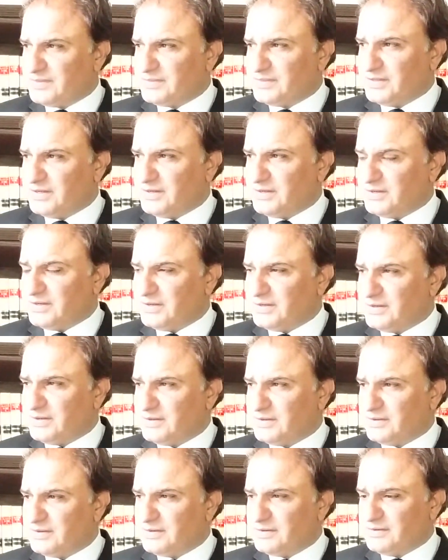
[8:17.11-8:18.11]
the
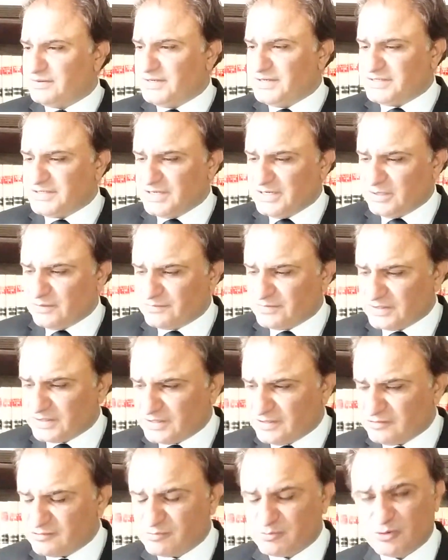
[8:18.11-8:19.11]
detail of the
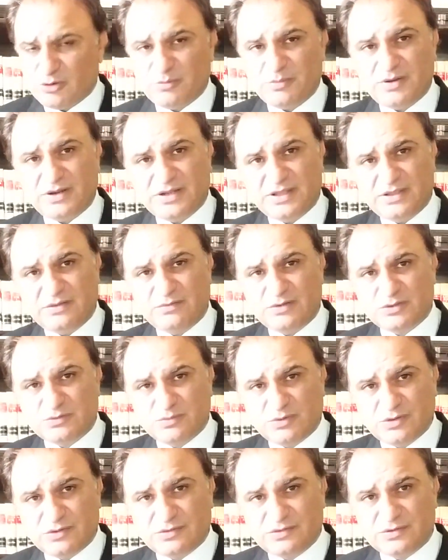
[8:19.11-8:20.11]
case property which
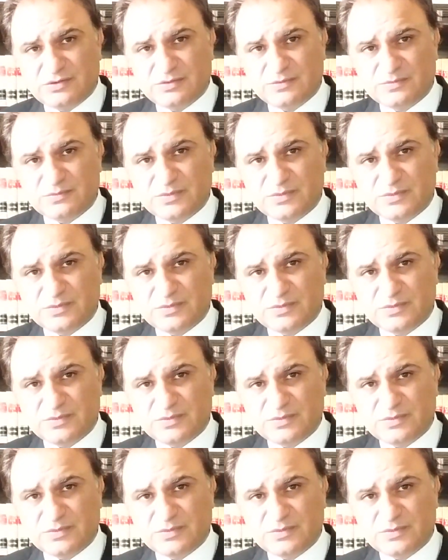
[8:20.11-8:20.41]
was